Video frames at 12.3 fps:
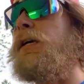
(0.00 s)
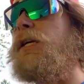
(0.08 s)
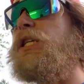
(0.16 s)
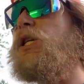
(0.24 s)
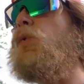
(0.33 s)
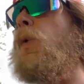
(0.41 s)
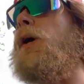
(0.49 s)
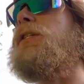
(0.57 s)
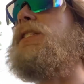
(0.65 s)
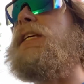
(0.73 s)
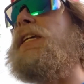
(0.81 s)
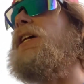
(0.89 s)
You want
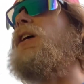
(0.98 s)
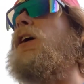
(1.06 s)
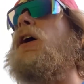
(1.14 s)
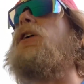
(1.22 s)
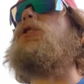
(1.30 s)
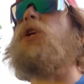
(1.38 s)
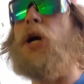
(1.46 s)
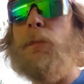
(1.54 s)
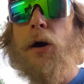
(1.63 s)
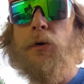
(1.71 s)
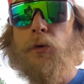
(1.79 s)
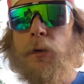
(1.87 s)
to hear
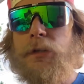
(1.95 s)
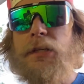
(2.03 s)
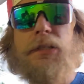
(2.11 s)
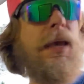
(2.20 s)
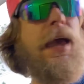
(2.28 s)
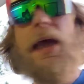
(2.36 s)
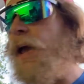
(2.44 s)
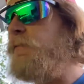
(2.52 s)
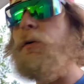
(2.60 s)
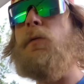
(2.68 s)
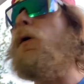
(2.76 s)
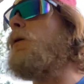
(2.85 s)
turbo noises.
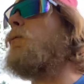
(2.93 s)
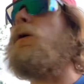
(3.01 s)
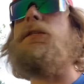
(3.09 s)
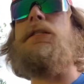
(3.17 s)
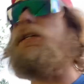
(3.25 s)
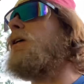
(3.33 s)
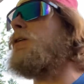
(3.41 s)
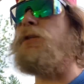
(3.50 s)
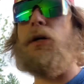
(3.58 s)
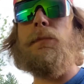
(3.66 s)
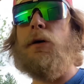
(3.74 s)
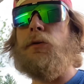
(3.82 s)
Everyone wants to hear
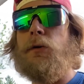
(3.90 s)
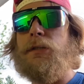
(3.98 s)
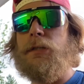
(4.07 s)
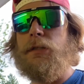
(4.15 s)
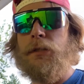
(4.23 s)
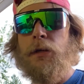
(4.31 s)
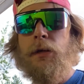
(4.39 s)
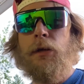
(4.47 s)
turbo noises.